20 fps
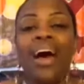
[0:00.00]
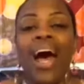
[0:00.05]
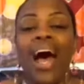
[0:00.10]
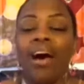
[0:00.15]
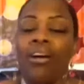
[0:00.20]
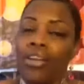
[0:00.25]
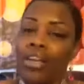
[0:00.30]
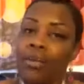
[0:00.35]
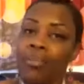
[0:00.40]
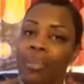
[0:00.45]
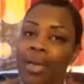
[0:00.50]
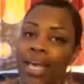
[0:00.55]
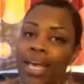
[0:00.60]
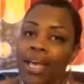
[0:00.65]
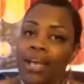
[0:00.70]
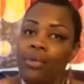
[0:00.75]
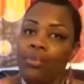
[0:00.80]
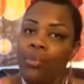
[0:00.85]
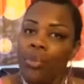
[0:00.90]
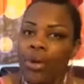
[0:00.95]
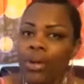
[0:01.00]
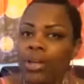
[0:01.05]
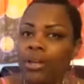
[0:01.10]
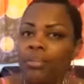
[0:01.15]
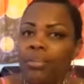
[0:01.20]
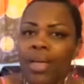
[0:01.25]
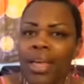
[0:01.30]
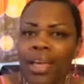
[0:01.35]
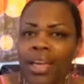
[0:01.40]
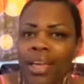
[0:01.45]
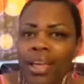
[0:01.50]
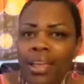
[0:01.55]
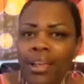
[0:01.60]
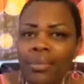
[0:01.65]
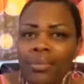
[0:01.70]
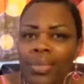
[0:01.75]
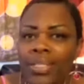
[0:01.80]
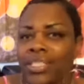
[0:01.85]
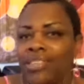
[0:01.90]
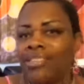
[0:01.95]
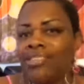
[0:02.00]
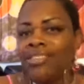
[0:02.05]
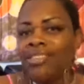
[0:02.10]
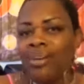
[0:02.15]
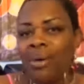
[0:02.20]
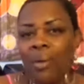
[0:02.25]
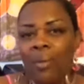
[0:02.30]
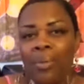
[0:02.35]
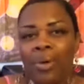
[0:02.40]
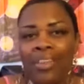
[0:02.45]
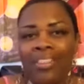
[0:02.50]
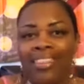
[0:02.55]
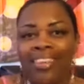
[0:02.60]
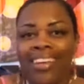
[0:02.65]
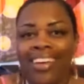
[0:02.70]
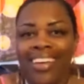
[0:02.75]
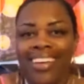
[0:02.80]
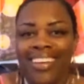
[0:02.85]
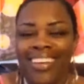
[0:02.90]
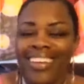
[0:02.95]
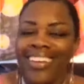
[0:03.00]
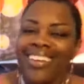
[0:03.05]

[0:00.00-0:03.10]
How you been? Where you been? What's going on with you?